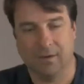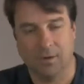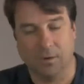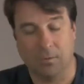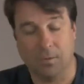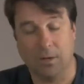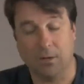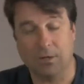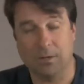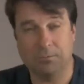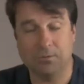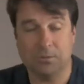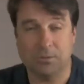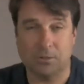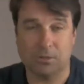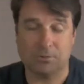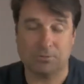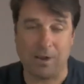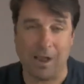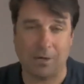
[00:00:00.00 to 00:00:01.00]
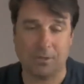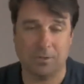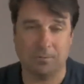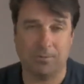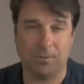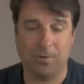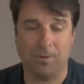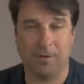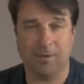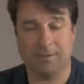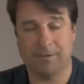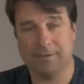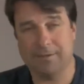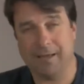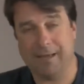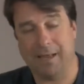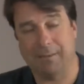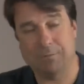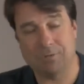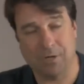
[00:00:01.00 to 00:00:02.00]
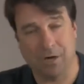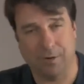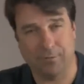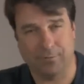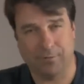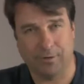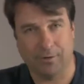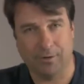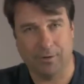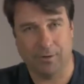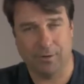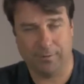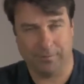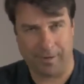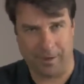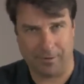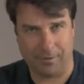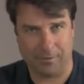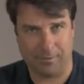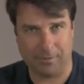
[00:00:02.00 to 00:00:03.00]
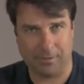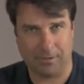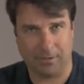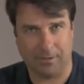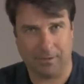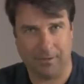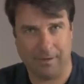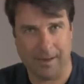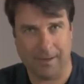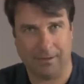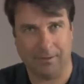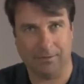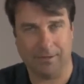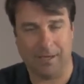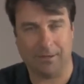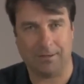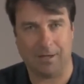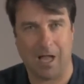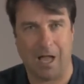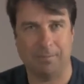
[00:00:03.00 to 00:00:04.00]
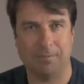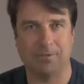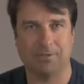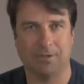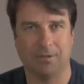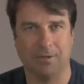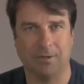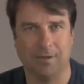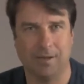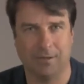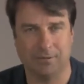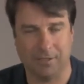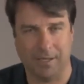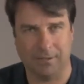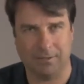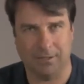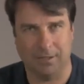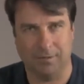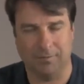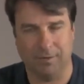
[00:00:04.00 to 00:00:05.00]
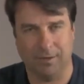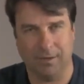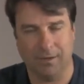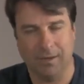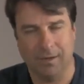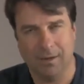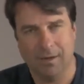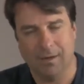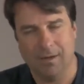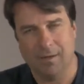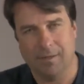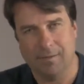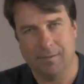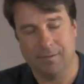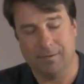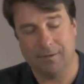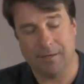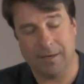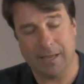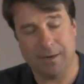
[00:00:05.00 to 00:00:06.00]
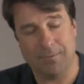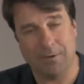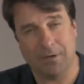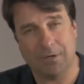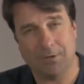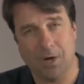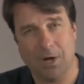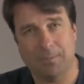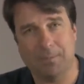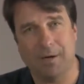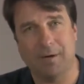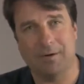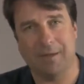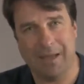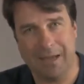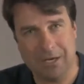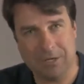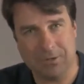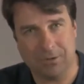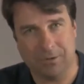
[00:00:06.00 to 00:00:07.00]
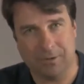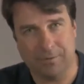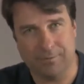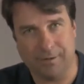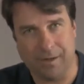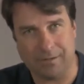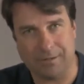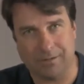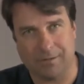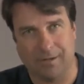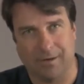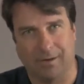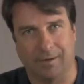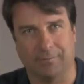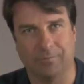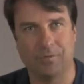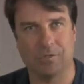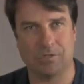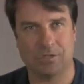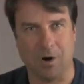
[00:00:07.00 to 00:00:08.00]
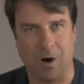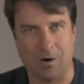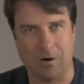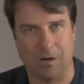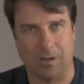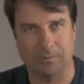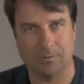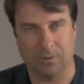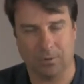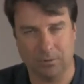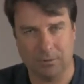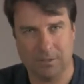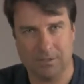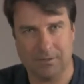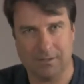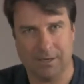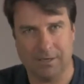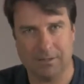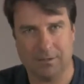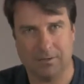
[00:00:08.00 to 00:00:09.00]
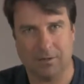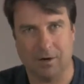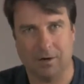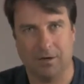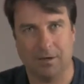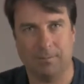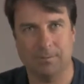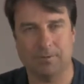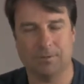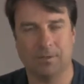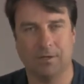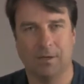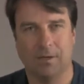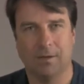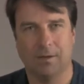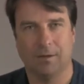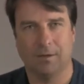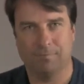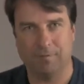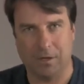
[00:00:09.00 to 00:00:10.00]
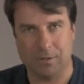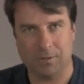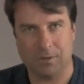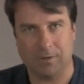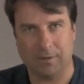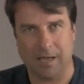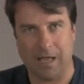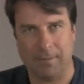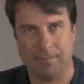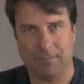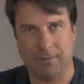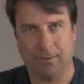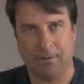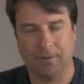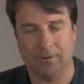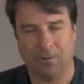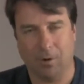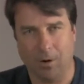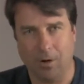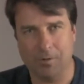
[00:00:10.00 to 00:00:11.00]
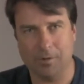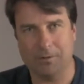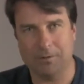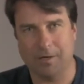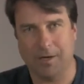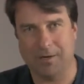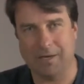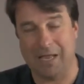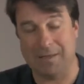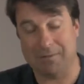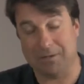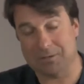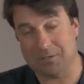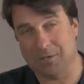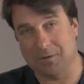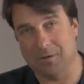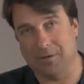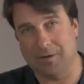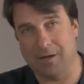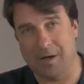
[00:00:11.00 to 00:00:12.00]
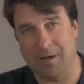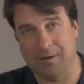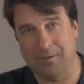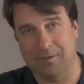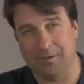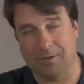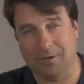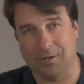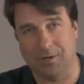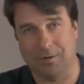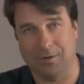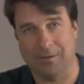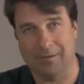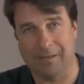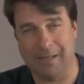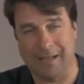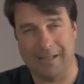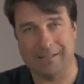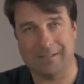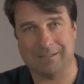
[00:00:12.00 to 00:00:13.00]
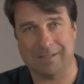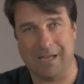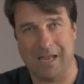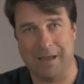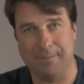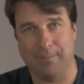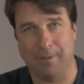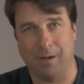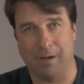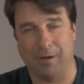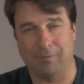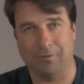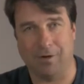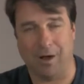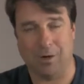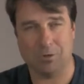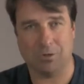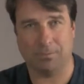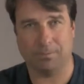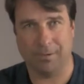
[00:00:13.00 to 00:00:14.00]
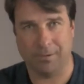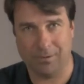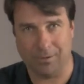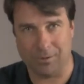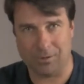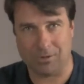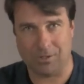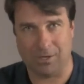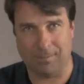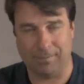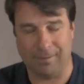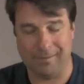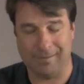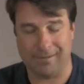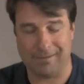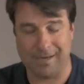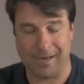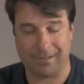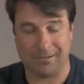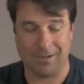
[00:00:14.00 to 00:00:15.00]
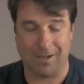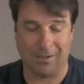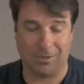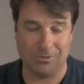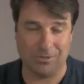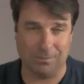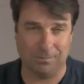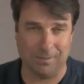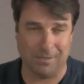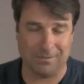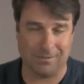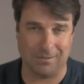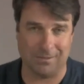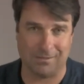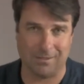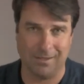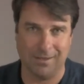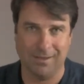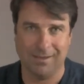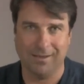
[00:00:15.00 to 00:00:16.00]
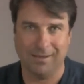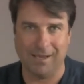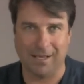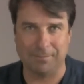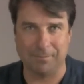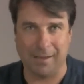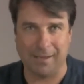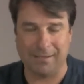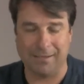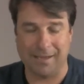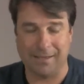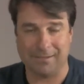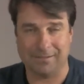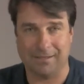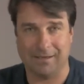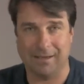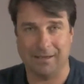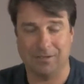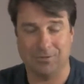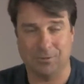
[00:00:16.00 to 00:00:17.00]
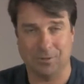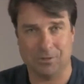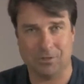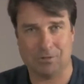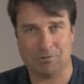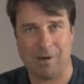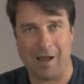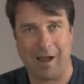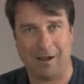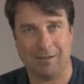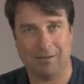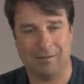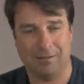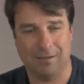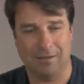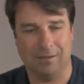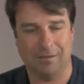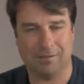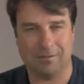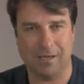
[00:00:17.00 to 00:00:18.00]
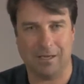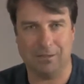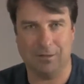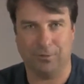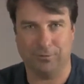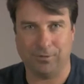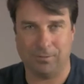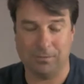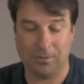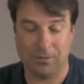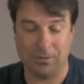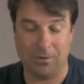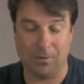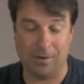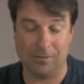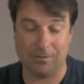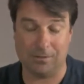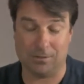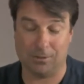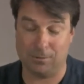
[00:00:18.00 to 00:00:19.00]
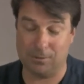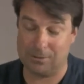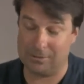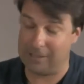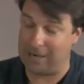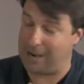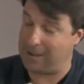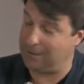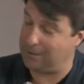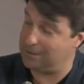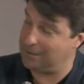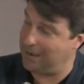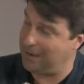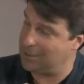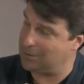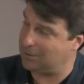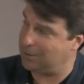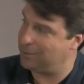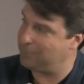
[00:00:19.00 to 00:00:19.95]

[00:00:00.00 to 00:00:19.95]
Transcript: Welcome to Extraction Point. Today I'm John Furrier, the founder of SiliconAngle.com and SiliconAngle.tv. Today, we're going to talk about angel investing, startups, early stage startups, venture capital, and all the dynamics going on in the current landscape of entrepreneurship in the technology business. And my guest today to extract the signal from the noise is Chris Yeh, an angel